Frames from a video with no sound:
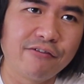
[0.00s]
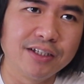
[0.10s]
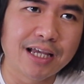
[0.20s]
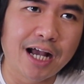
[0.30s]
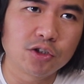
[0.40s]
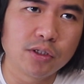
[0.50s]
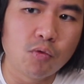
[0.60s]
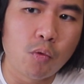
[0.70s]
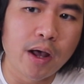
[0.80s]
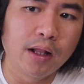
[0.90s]
is actually
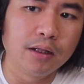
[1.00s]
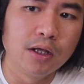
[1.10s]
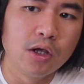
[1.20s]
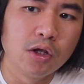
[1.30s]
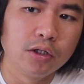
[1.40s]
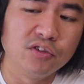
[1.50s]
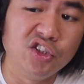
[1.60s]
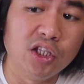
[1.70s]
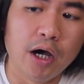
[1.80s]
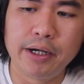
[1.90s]
well
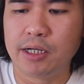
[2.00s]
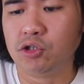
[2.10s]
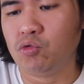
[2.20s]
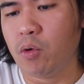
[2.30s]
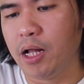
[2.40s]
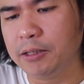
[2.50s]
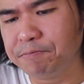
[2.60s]
done as well.